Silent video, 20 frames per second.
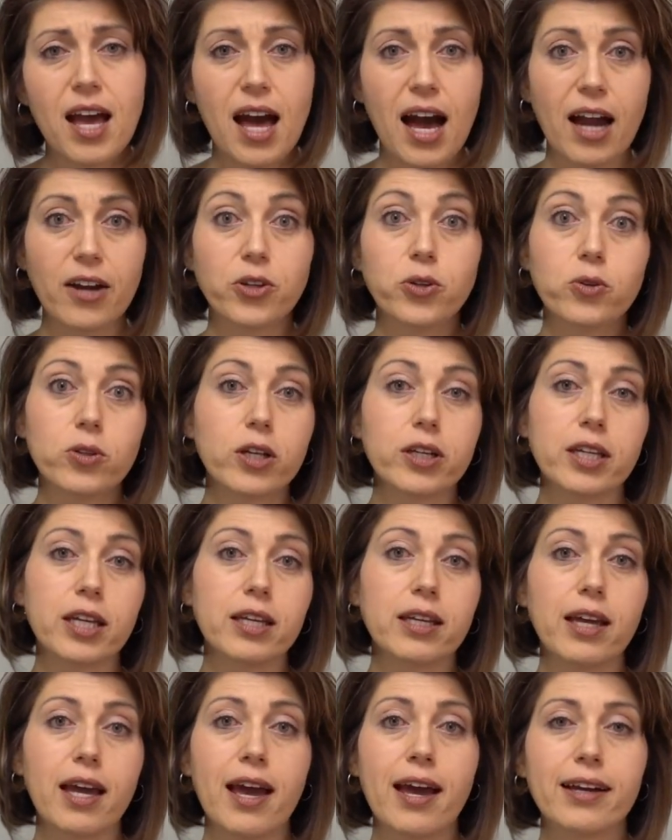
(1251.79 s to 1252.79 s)
Are you
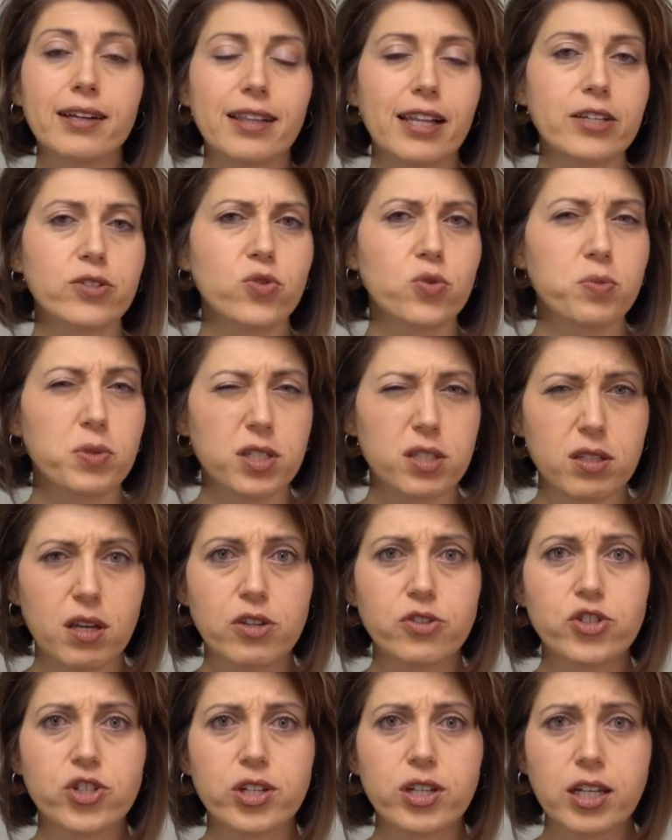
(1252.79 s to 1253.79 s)
looking at classroom
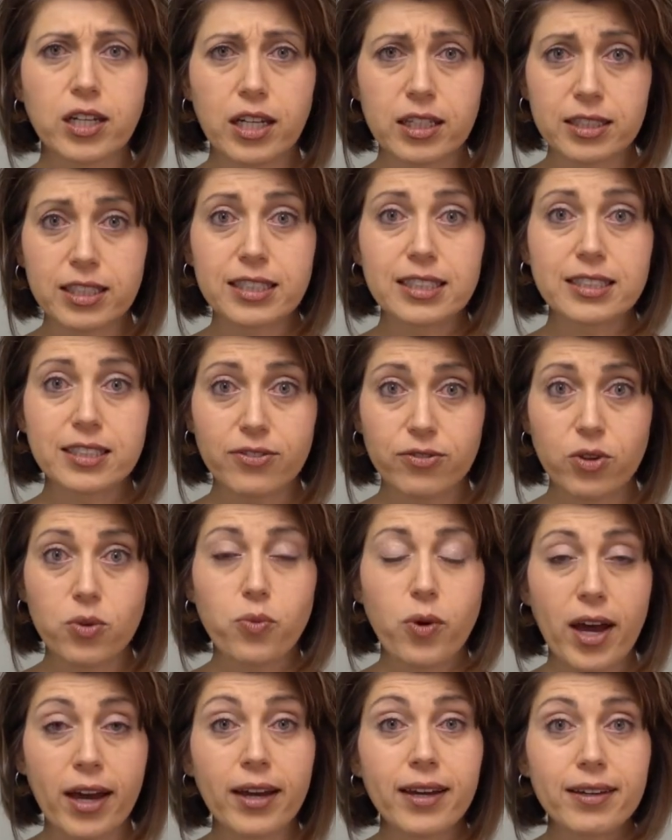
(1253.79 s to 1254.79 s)
discussion in a little different
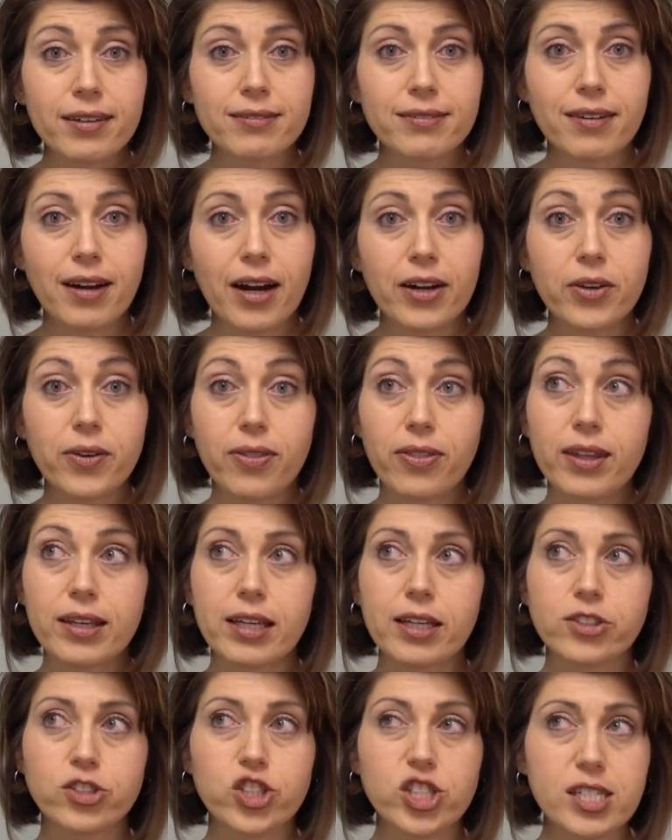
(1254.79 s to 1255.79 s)
way? Are you
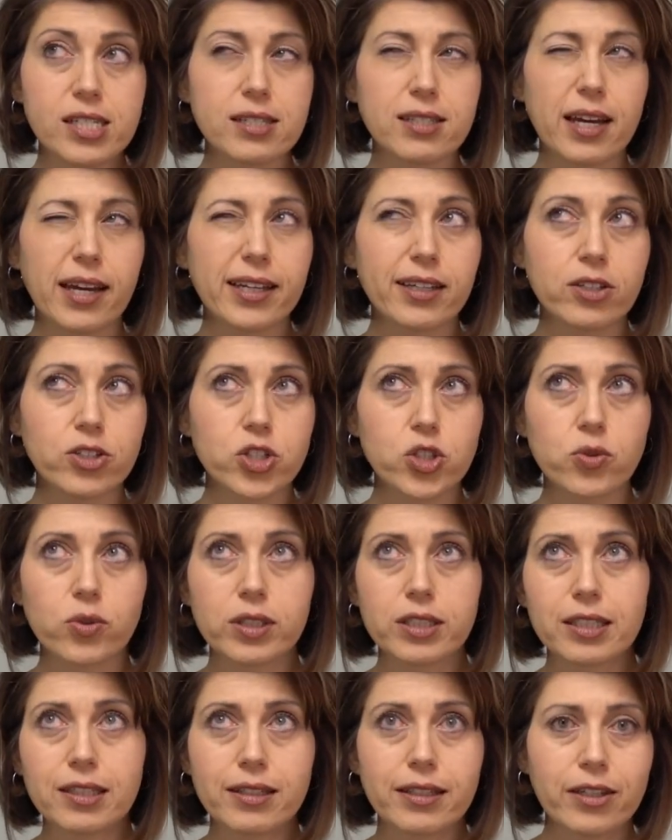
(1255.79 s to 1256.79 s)
thinking, geez, I could do a
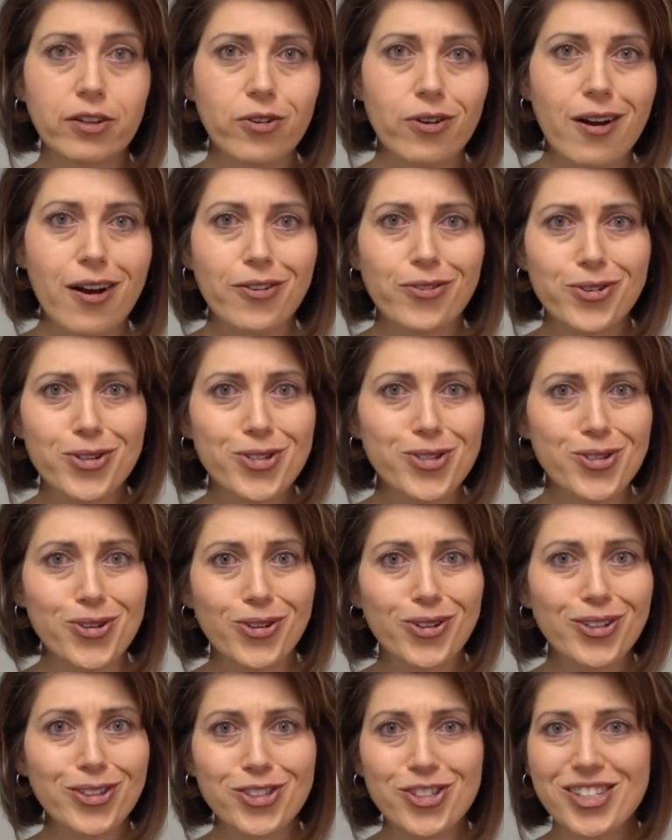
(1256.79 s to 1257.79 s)
little inner outer
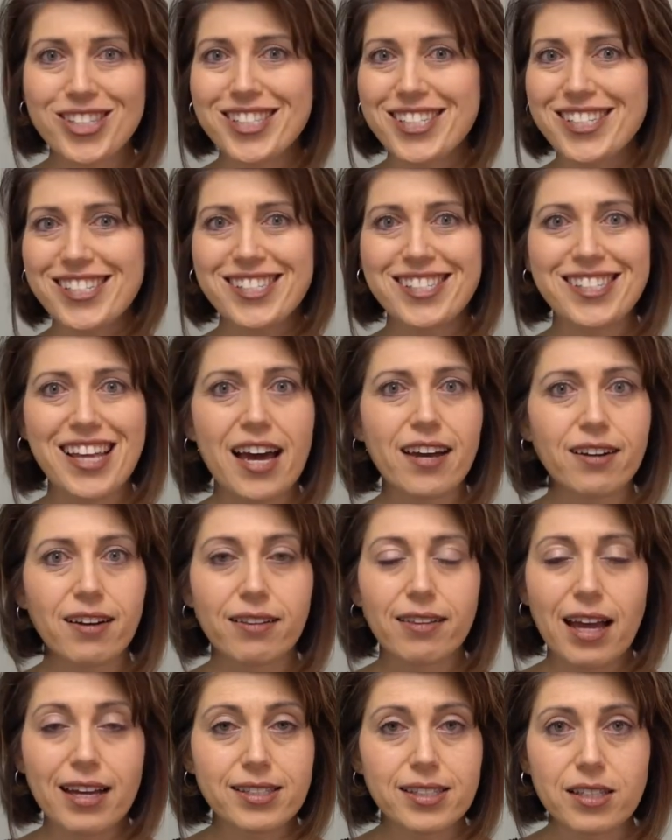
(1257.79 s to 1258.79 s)
circle just to set a
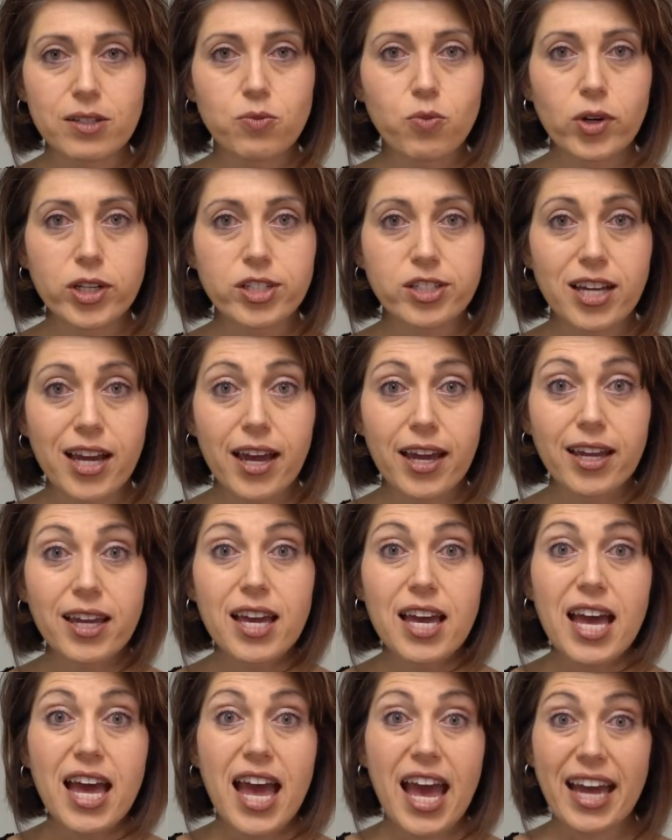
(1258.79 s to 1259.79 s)
lesson one day
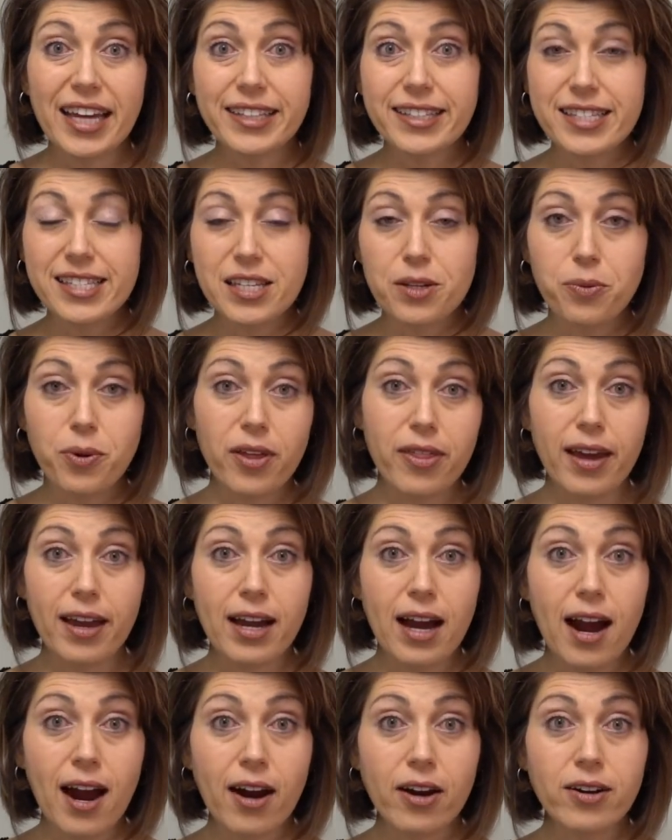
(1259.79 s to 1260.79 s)
and see where they
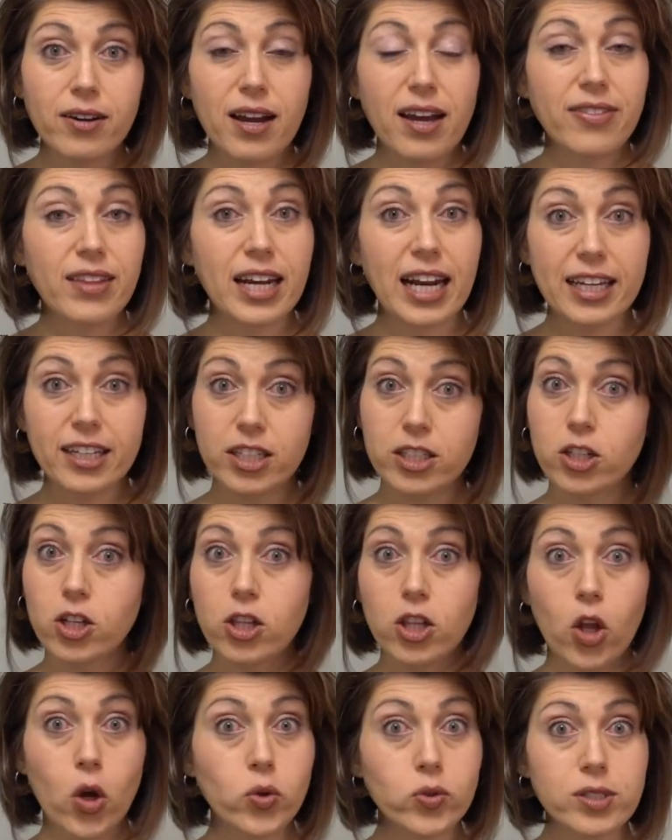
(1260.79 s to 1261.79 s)
are, and then I could
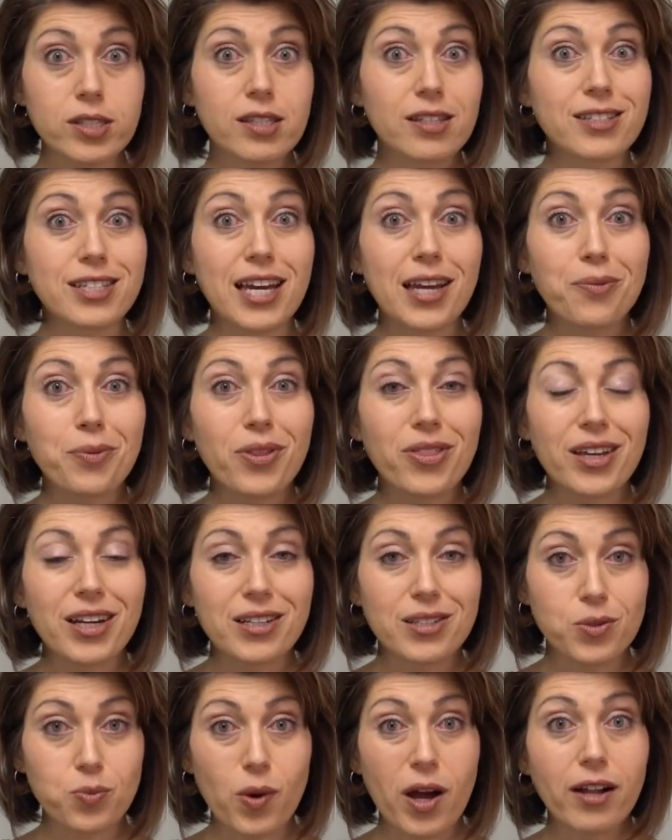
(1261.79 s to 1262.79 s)
close the day with it
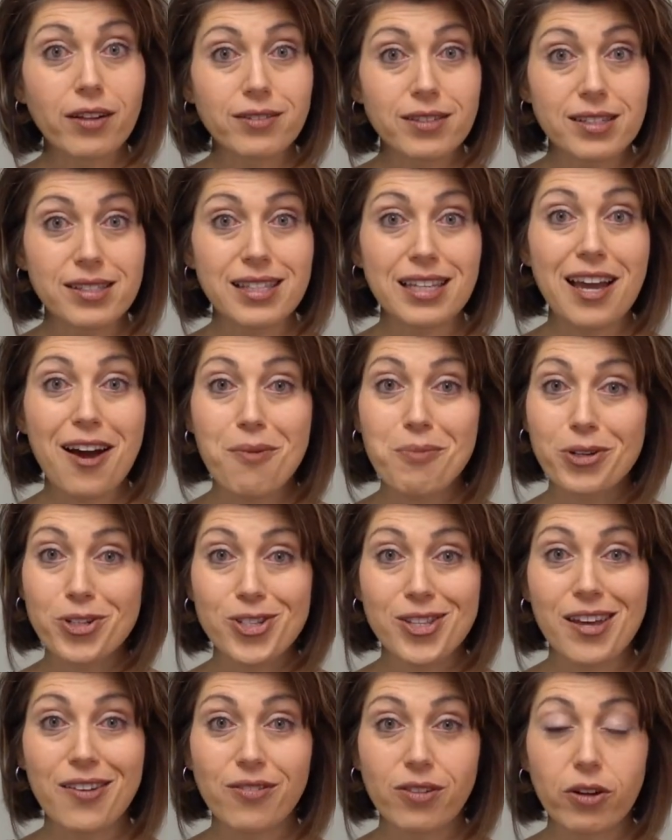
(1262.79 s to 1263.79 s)
as well to see how
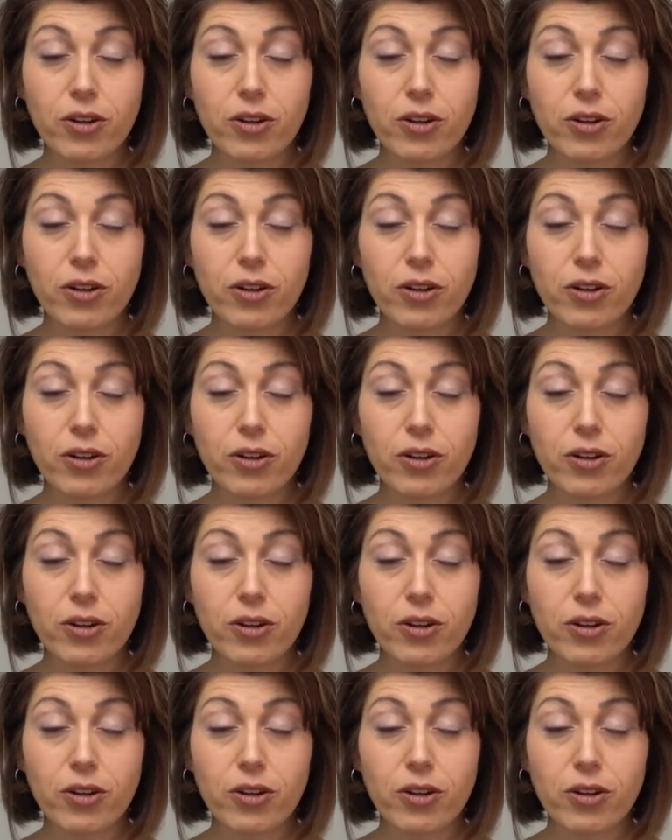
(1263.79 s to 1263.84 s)
much they've